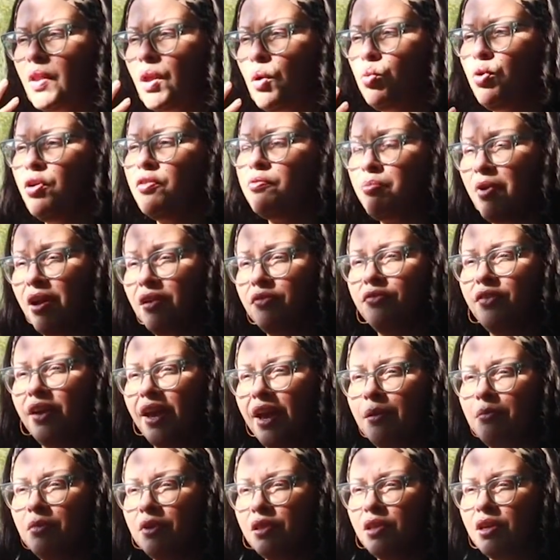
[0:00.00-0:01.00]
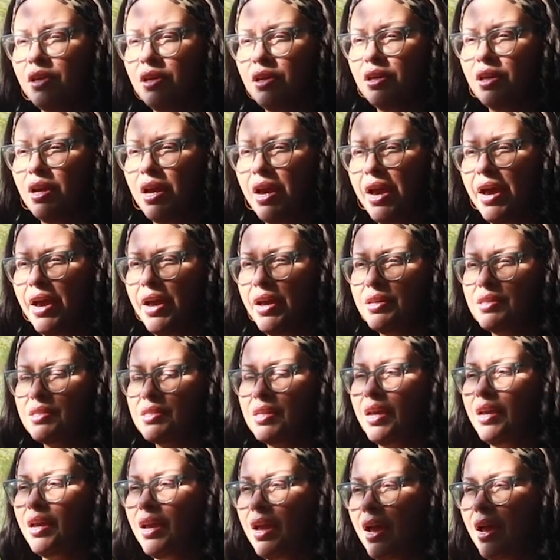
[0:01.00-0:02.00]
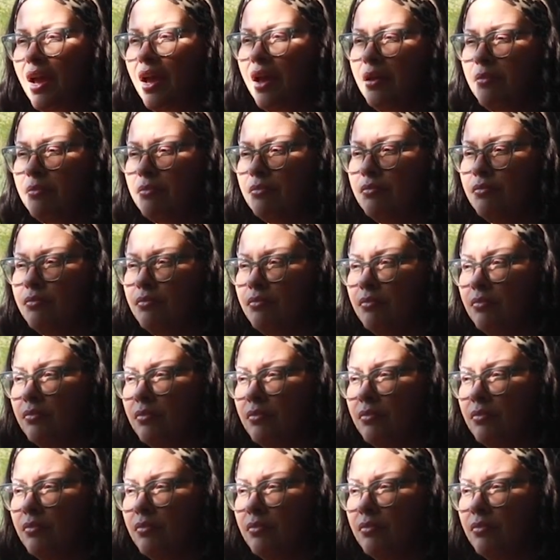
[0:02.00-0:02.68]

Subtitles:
with my family as I am